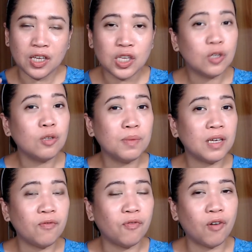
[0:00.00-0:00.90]
you'll be
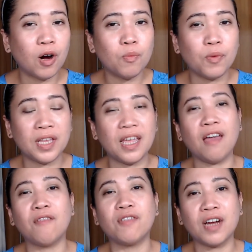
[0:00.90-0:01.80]
informed
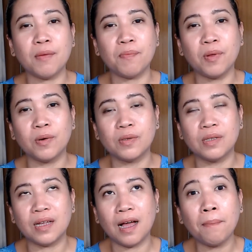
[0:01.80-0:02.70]
whenever I
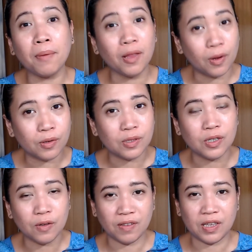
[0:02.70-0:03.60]
upload
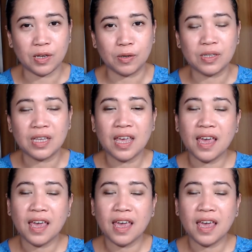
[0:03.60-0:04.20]
new videos